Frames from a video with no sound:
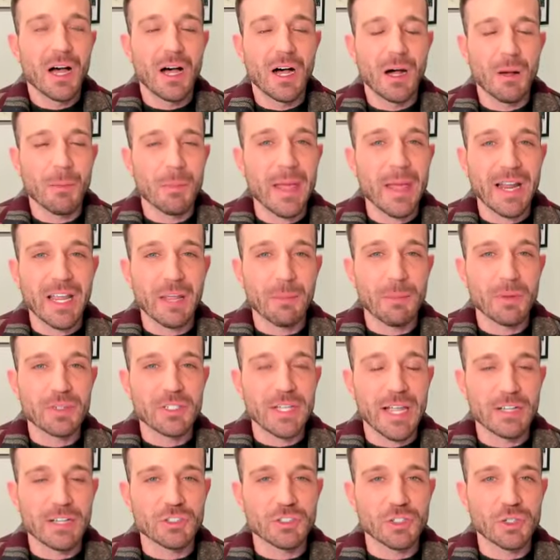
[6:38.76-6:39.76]
that could
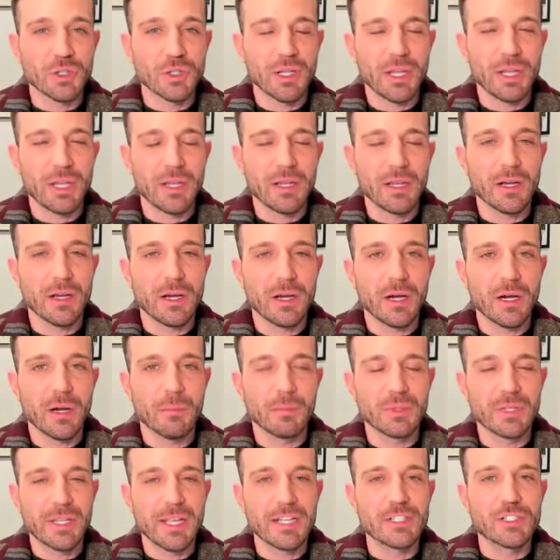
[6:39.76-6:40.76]
potentially
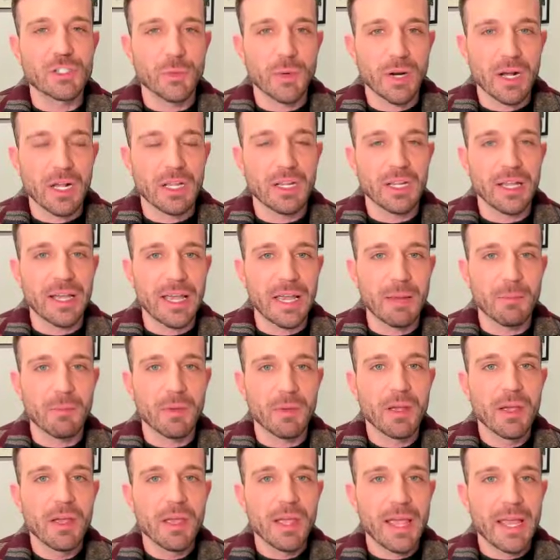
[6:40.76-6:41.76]
lead to a
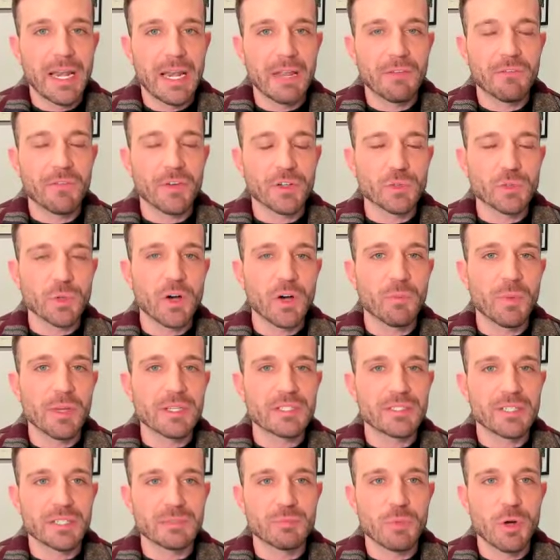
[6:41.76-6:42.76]
claim. And if a
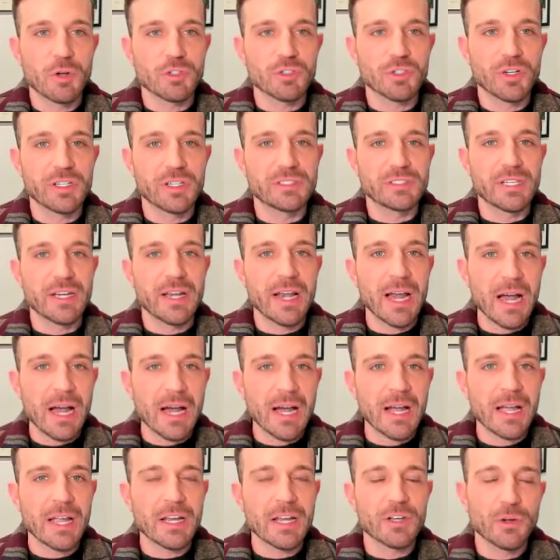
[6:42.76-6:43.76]
12B6 motion is
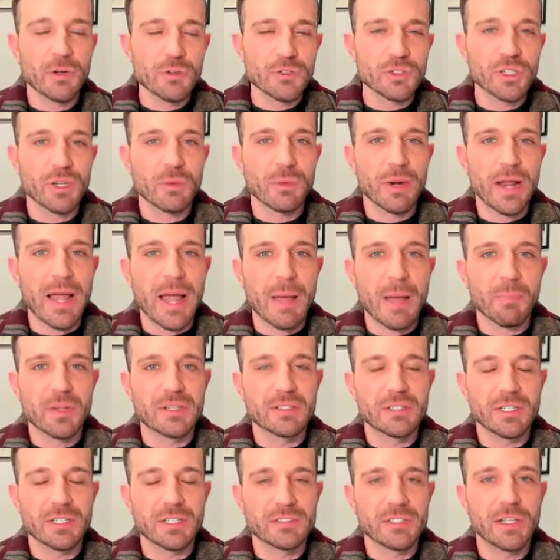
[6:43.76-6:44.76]
denied, usually what
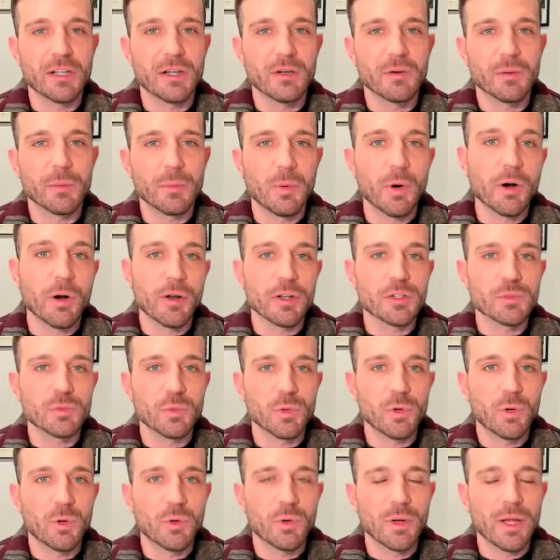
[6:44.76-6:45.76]
happens is the parties
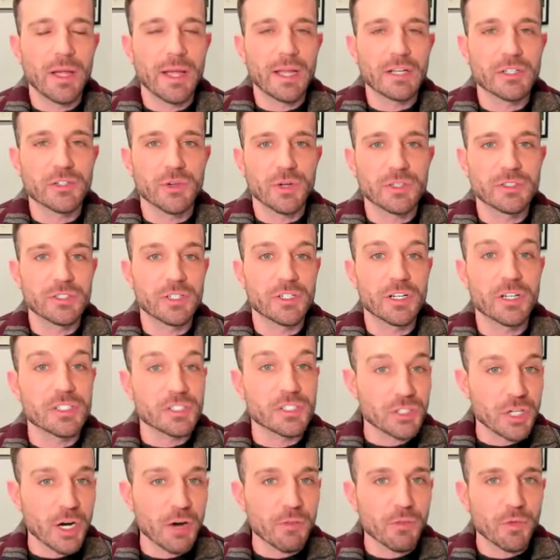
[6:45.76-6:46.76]
will enter into
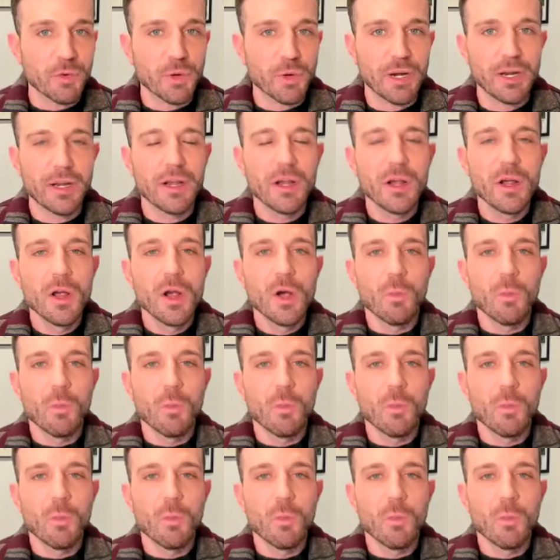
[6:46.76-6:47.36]
discovery